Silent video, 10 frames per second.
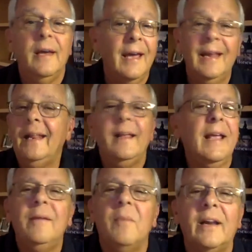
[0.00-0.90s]
And
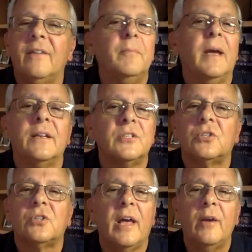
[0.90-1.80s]
he might have made a
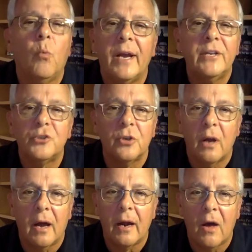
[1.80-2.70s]
slight wager
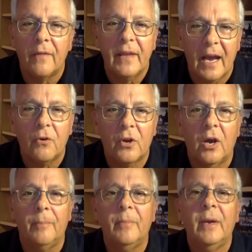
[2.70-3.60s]
on the
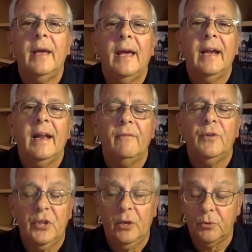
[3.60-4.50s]
outcome, and
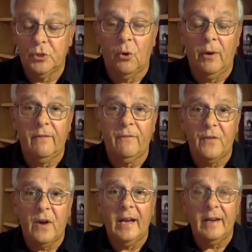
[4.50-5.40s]
everything was going
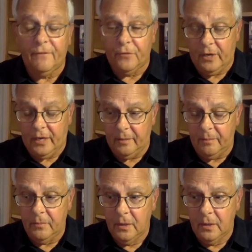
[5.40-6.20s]
fine for him